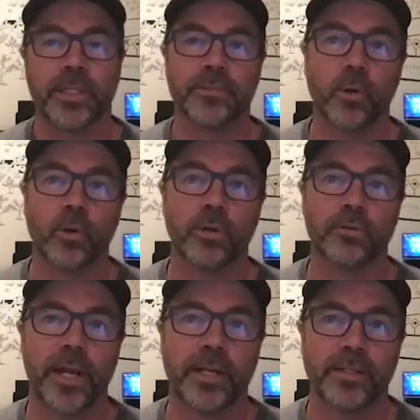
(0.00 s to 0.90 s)
is all
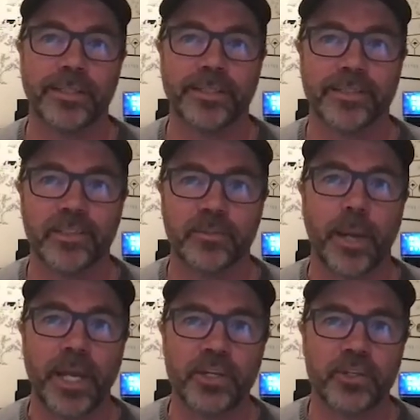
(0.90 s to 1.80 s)
around
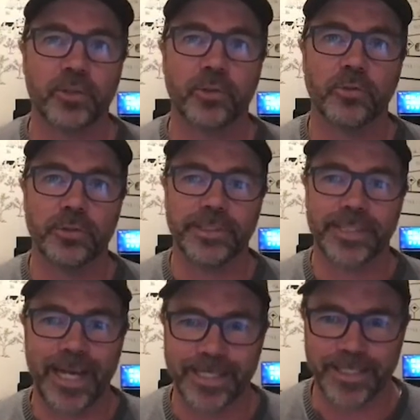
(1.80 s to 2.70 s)
spatial
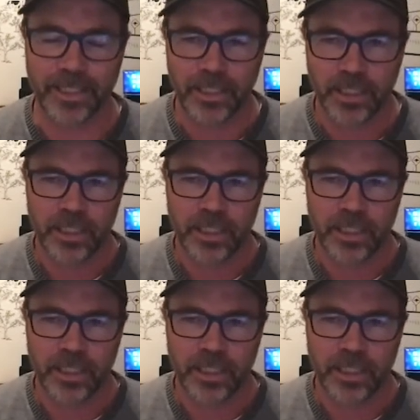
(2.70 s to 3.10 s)
data.